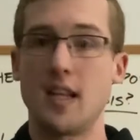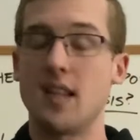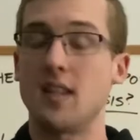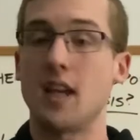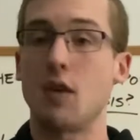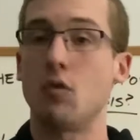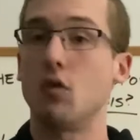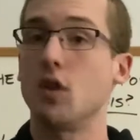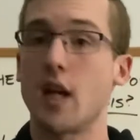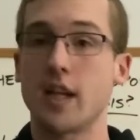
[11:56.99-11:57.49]
and
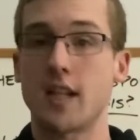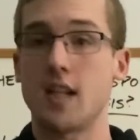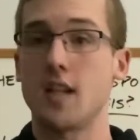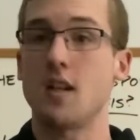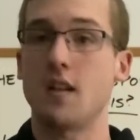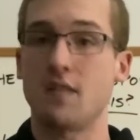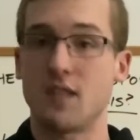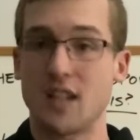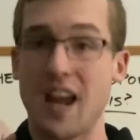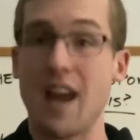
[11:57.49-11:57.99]
they were lucky
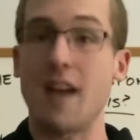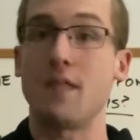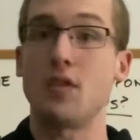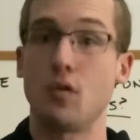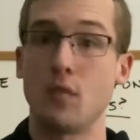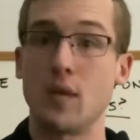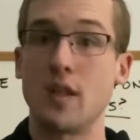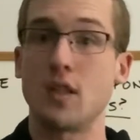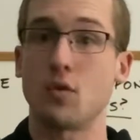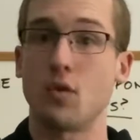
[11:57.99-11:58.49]
enough to have the
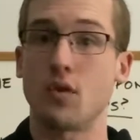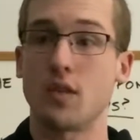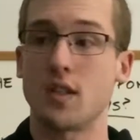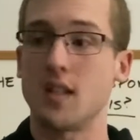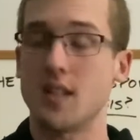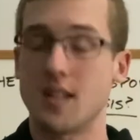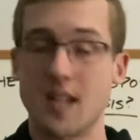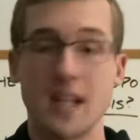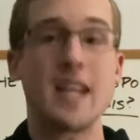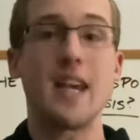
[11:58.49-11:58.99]

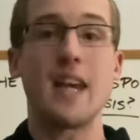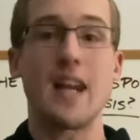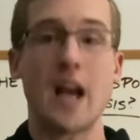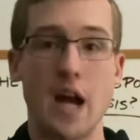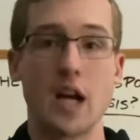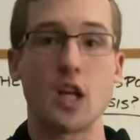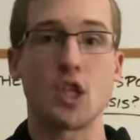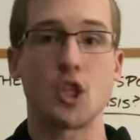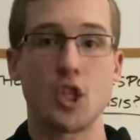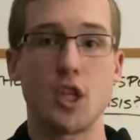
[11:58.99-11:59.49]
resources to get
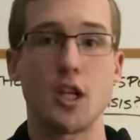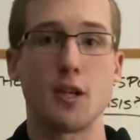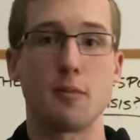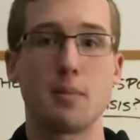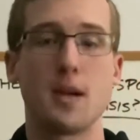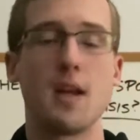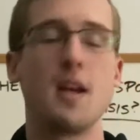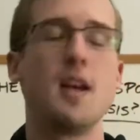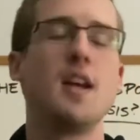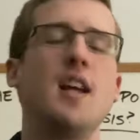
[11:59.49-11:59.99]
on a ship.